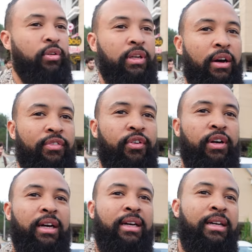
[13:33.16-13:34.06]
do enough for
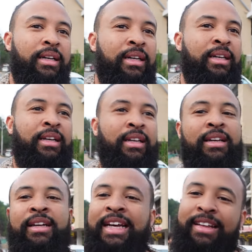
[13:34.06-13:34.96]
you.
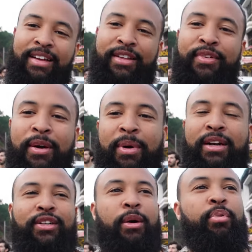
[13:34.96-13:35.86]
Thank you very
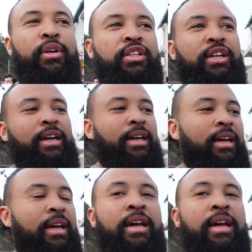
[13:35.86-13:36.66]
much. I appreciate it.